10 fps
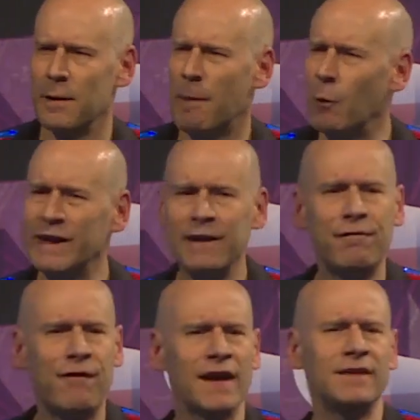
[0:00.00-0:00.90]
But we can
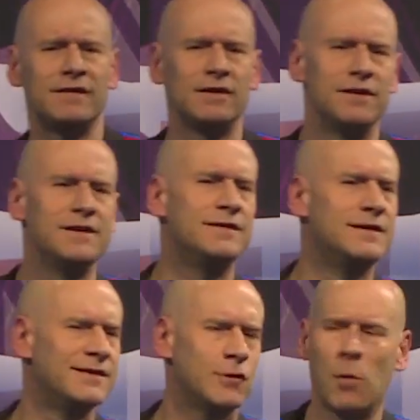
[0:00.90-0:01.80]
fight these
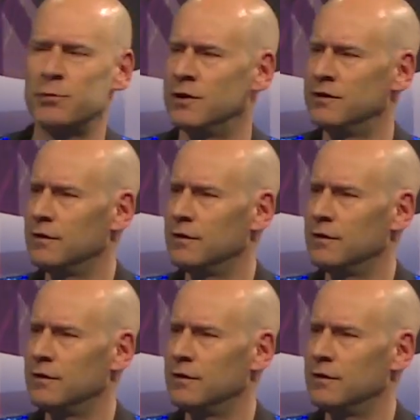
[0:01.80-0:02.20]
dystopian